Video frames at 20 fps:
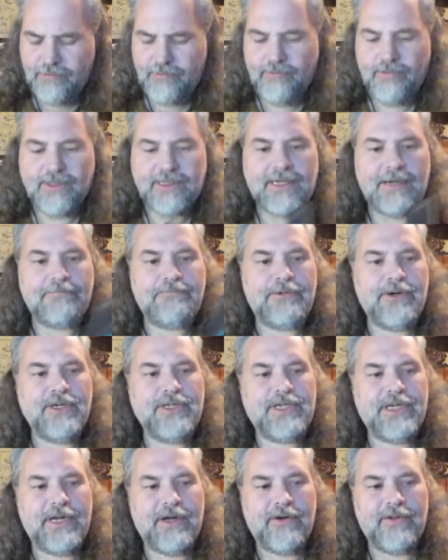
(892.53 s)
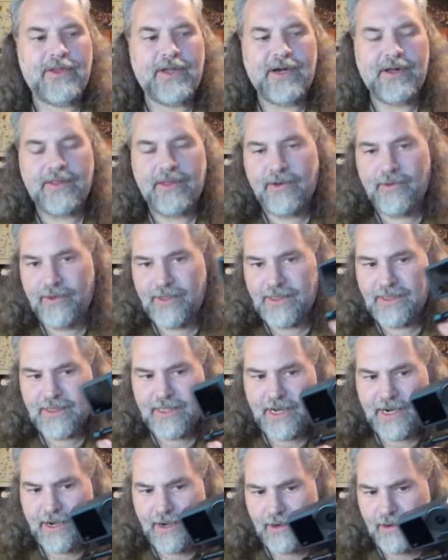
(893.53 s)
Once I push it on there, though, it's
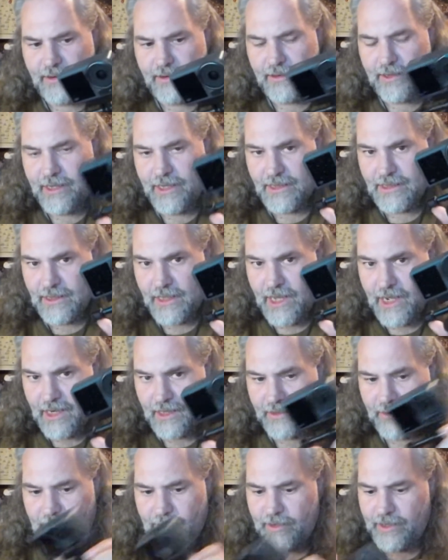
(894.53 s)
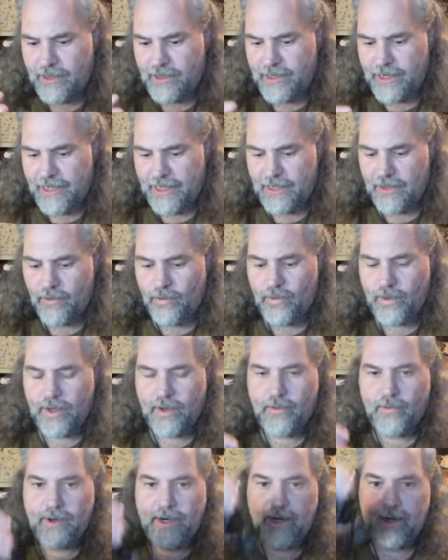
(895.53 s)
there. It's locked on there. It ain't going
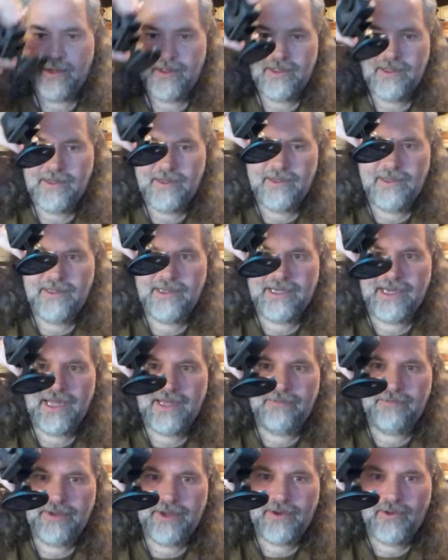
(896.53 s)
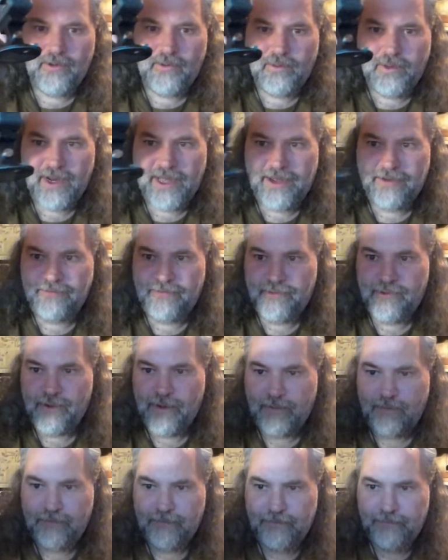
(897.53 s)
nowhere. Look at that big old
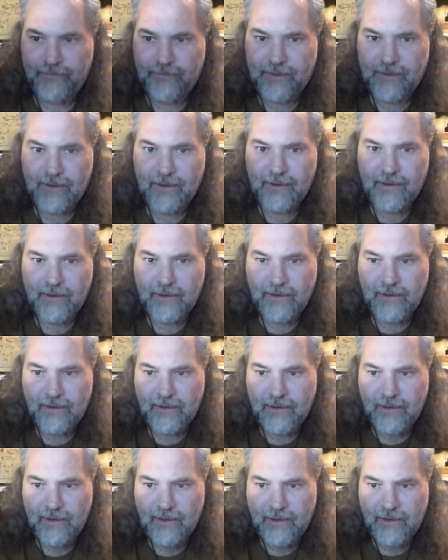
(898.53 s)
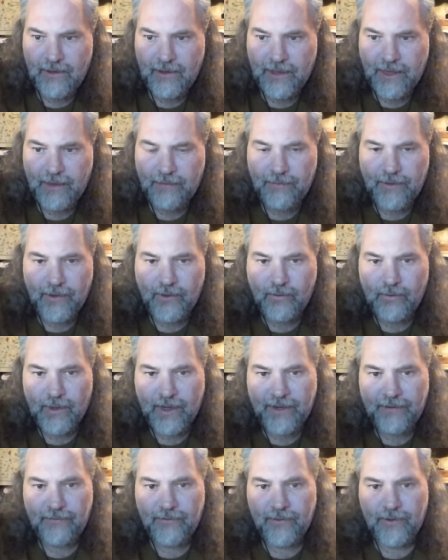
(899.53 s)
platform. Look at that big old
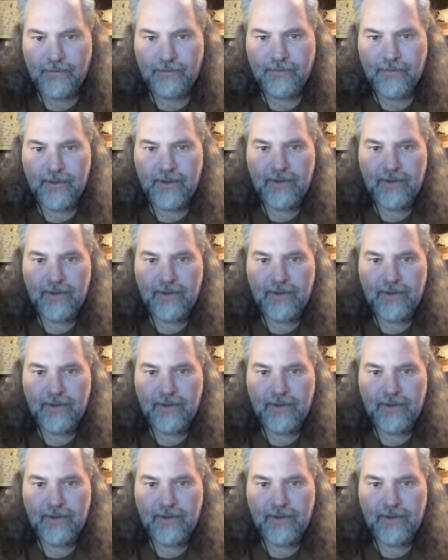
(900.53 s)
platform.